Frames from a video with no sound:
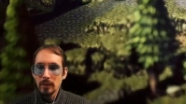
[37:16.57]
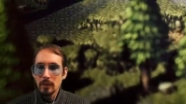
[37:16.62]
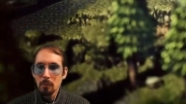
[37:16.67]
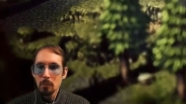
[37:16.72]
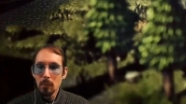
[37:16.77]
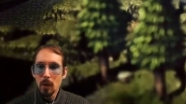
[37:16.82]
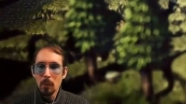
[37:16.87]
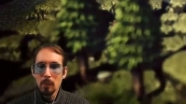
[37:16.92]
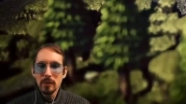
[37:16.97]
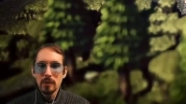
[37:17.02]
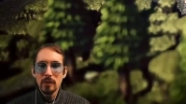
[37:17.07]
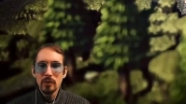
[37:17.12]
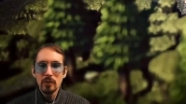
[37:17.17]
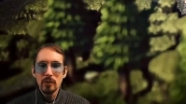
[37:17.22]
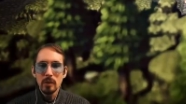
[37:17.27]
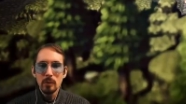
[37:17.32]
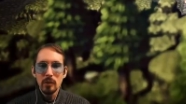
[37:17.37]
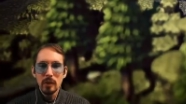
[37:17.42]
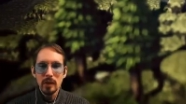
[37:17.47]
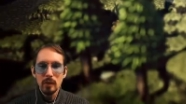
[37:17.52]
At the moment,
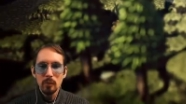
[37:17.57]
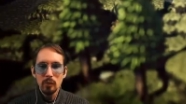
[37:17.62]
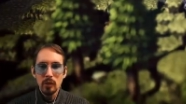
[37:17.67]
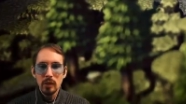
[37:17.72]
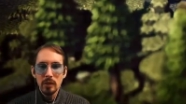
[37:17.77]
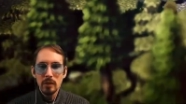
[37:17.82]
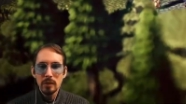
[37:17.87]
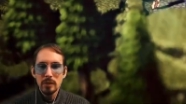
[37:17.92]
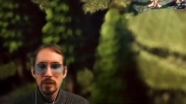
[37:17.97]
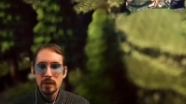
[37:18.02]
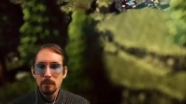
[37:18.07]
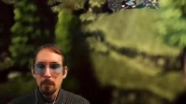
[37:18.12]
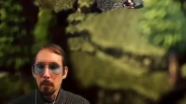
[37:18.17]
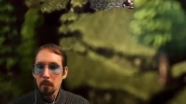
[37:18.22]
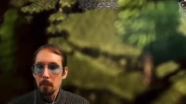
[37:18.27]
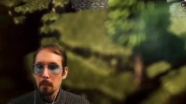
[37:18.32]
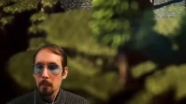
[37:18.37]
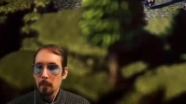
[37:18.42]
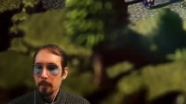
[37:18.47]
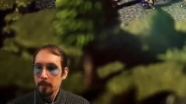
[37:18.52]
this seems like a pretty good team.
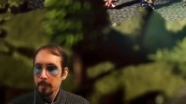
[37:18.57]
